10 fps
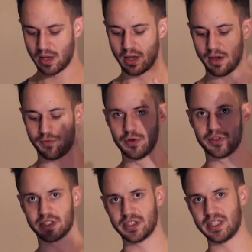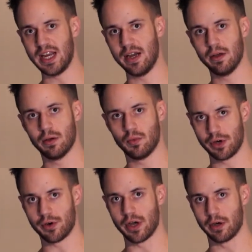if you succeed when
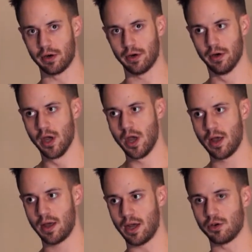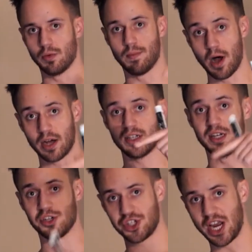you're younger and you're mocked
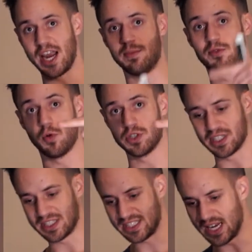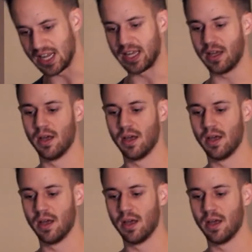and shamed for succeeding,